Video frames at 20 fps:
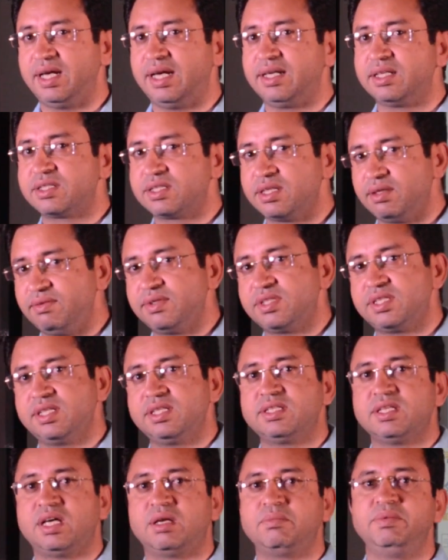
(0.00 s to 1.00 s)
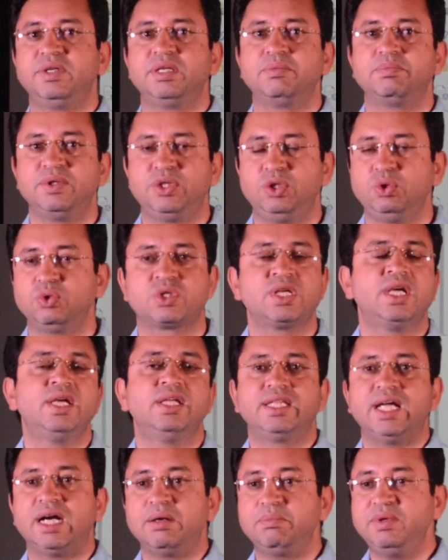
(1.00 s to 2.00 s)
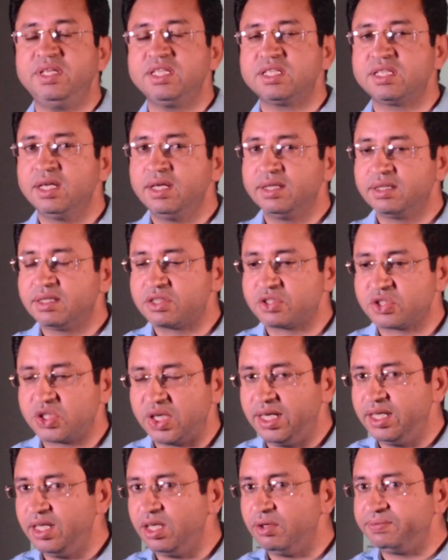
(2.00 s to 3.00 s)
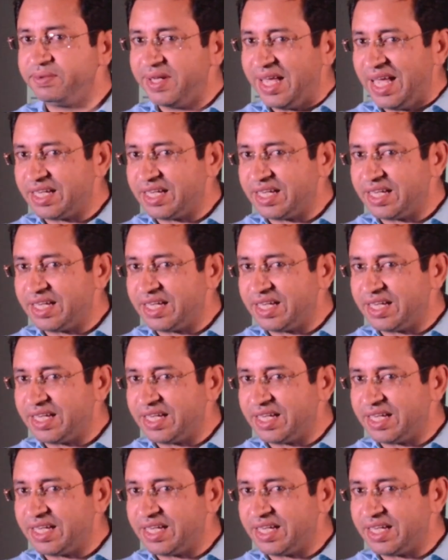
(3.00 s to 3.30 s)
and services are being produced. That means the study of